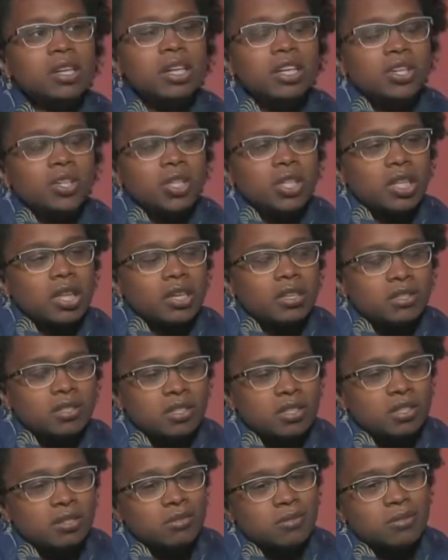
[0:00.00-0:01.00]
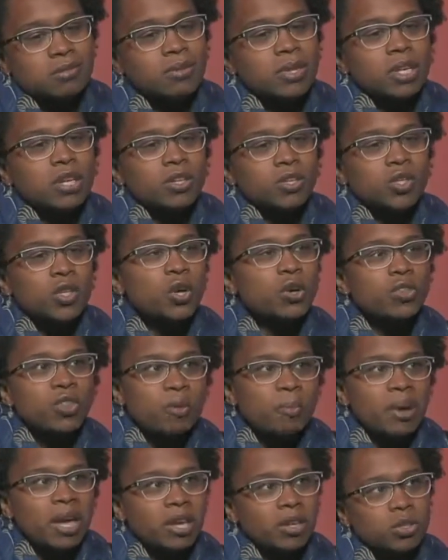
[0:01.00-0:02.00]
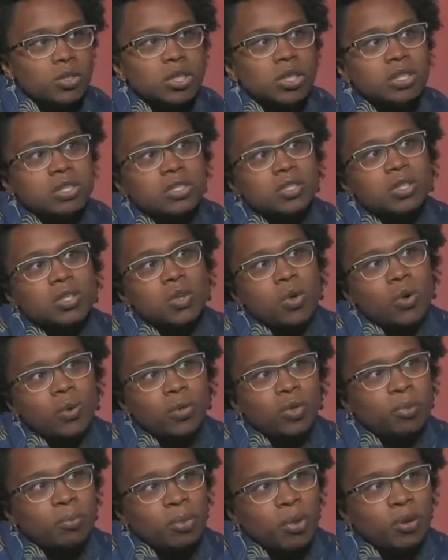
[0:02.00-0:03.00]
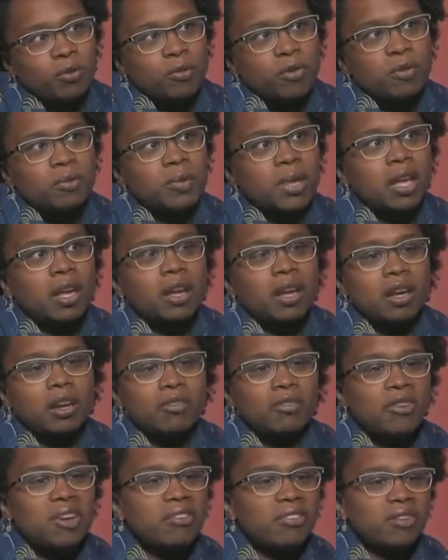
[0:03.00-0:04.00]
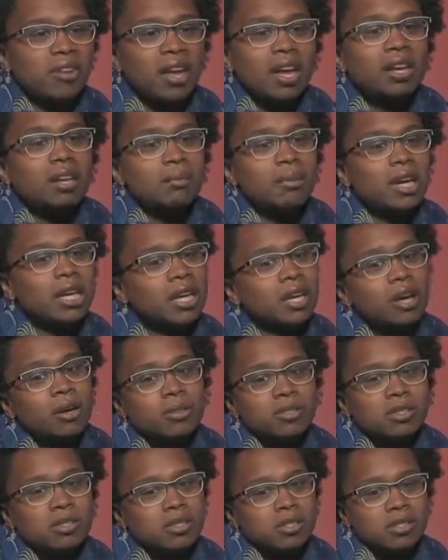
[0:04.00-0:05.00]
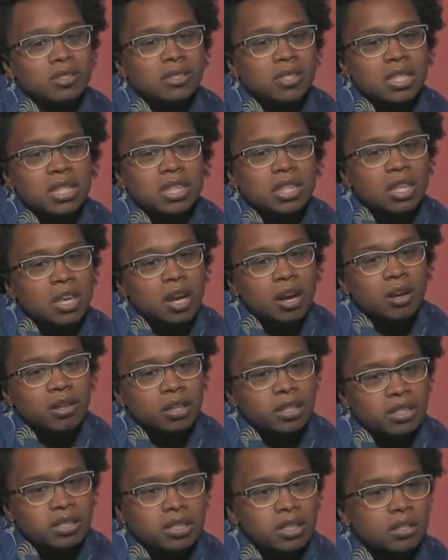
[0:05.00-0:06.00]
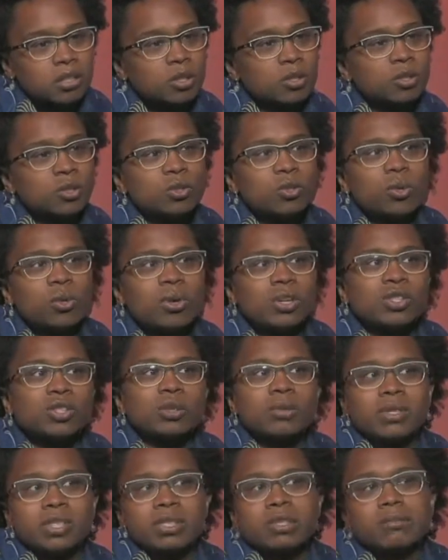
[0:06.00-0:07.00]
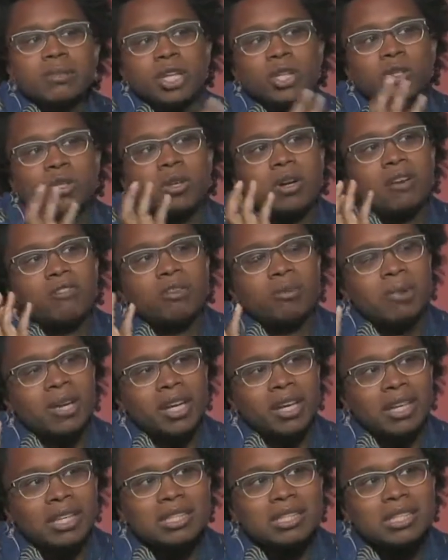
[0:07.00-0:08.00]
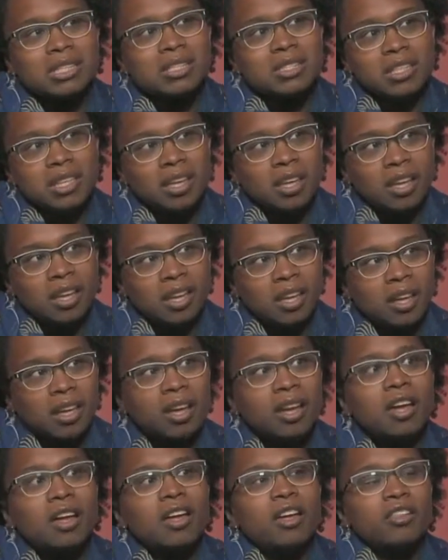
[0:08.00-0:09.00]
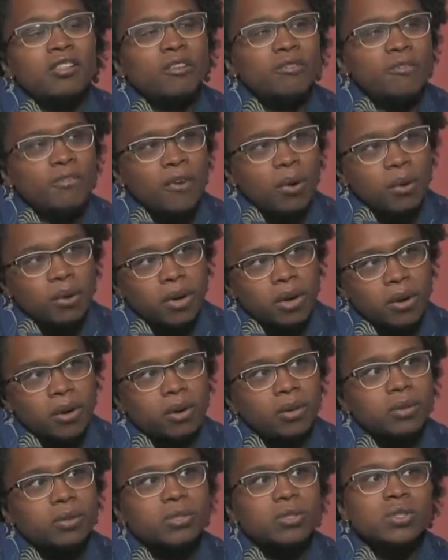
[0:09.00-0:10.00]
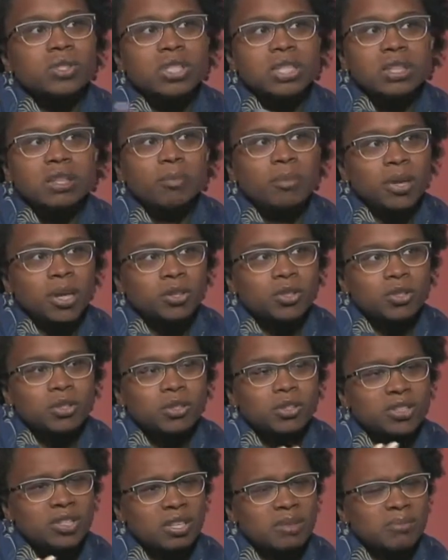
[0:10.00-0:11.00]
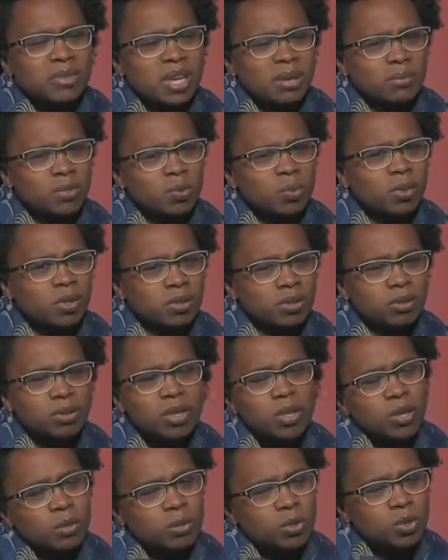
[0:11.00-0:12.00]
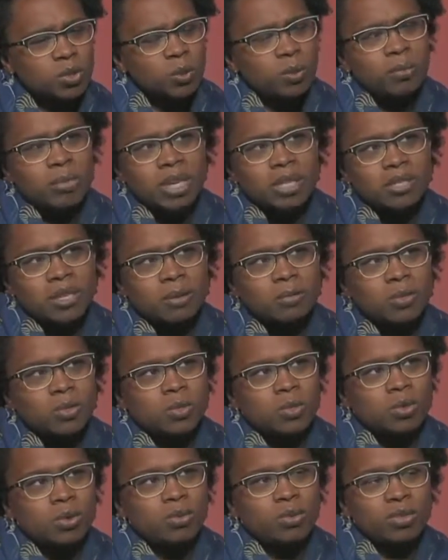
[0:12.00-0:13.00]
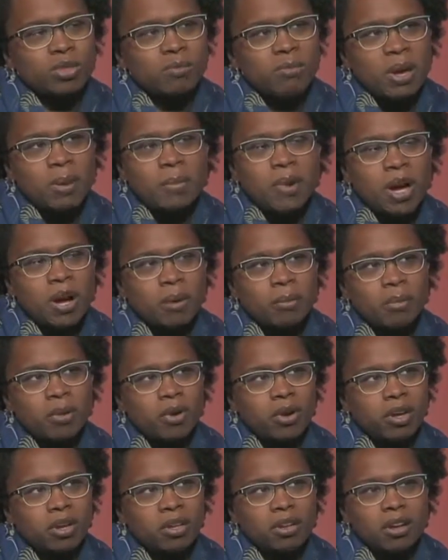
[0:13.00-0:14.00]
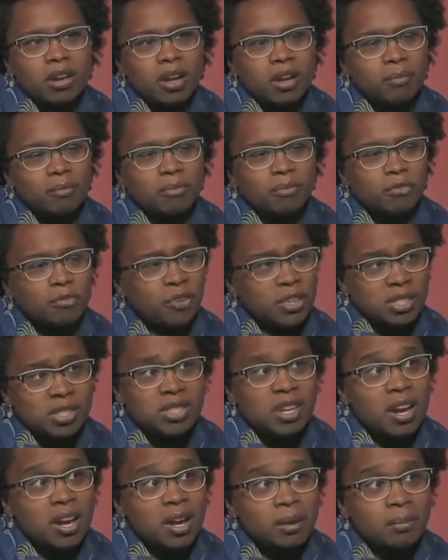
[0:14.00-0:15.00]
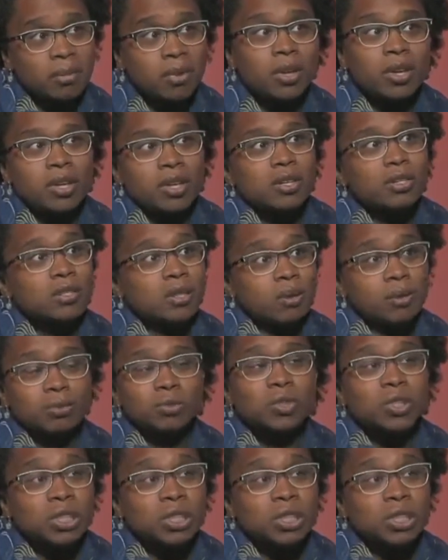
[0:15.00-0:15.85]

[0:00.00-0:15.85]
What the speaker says: she likes to turn the pages and hold the book for me. And if anybody else is there listening to the story, she wants to make sure everybody can see the photos or see the picture. Sometimes we'll do a bedtime story with my mom on FaceTime. So